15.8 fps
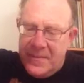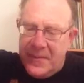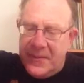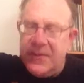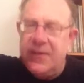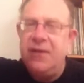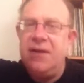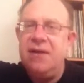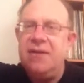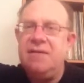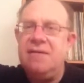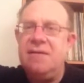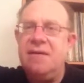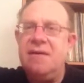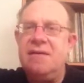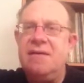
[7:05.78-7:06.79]
put on it
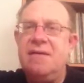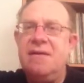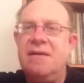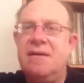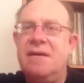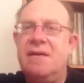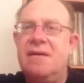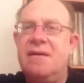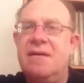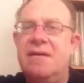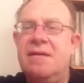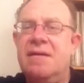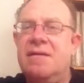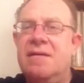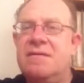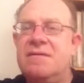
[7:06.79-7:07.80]
the
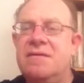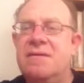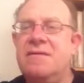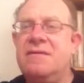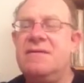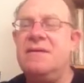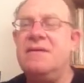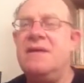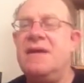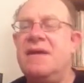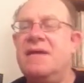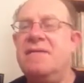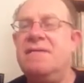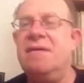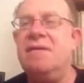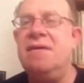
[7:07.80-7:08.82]
songs that
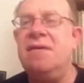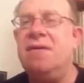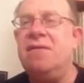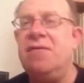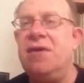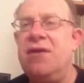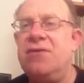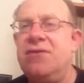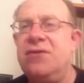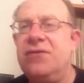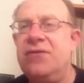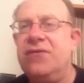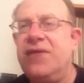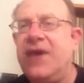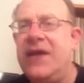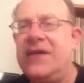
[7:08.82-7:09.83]
had relation to
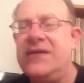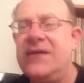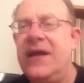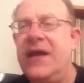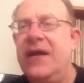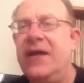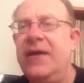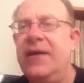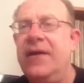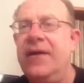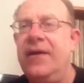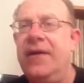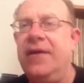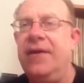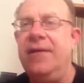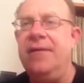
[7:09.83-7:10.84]
drugs, like
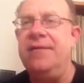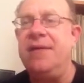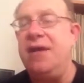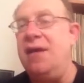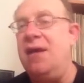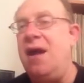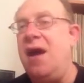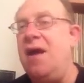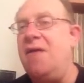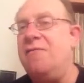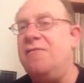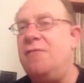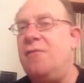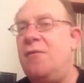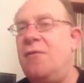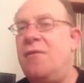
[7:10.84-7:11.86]
Day in the
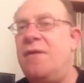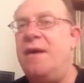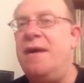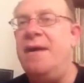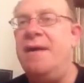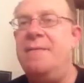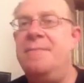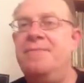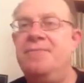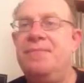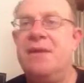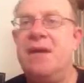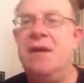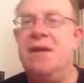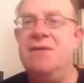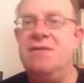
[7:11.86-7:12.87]
Life or
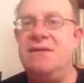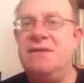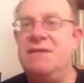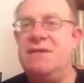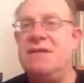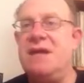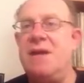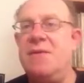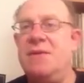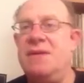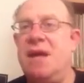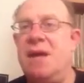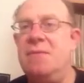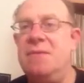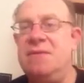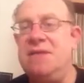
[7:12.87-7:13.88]
Lucy in the Sky with
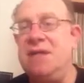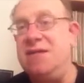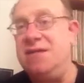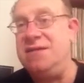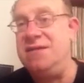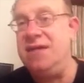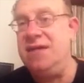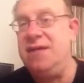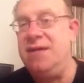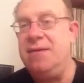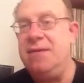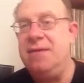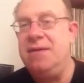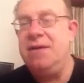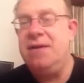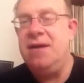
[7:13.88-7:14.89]
Diamonds, LSD.
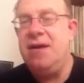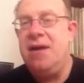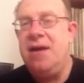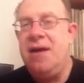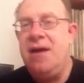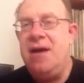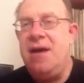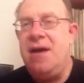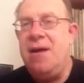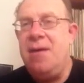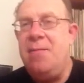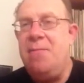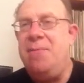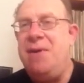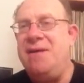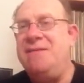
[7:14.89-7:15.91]

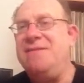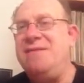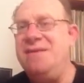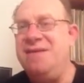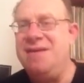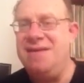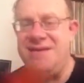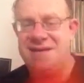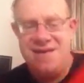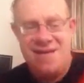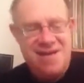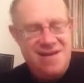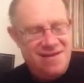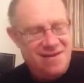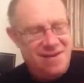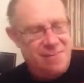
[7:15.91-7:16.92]
But
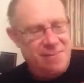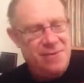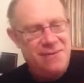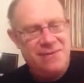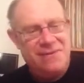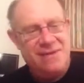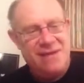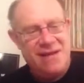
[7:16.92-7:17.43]
they put